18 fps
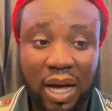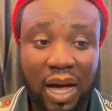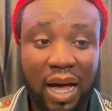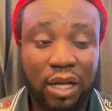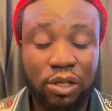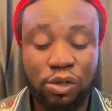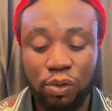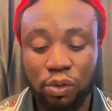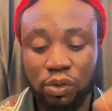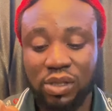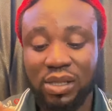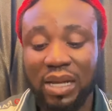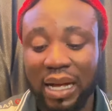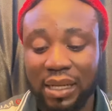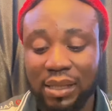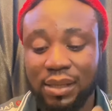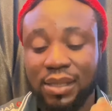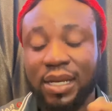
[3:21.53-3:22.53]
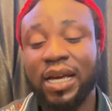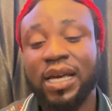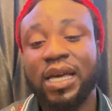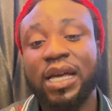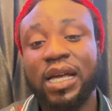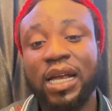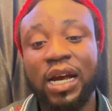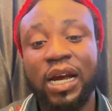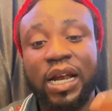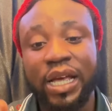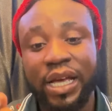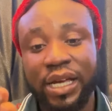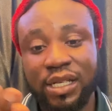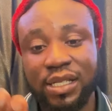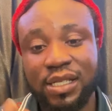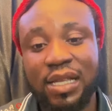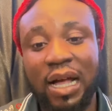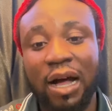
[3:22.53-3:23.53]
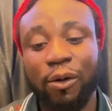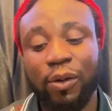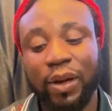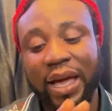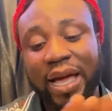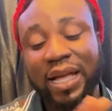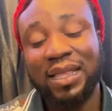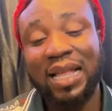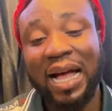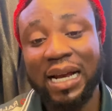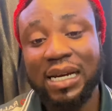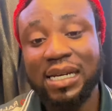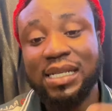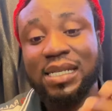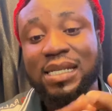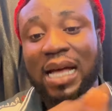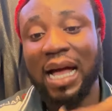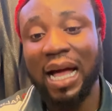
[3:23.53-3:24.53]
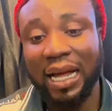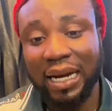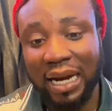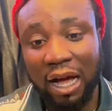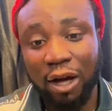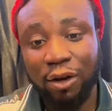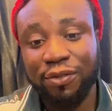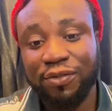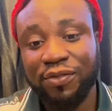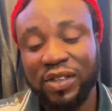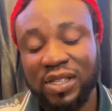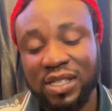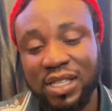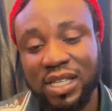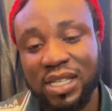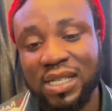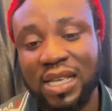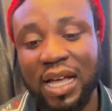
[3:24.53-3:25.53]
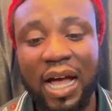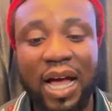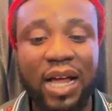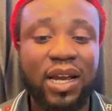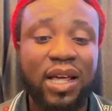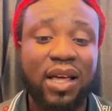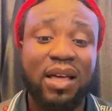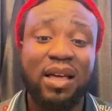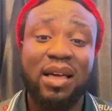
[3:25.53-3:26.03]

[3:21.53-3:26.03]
had to start checking rings that will enter this hand, that will fit this hand.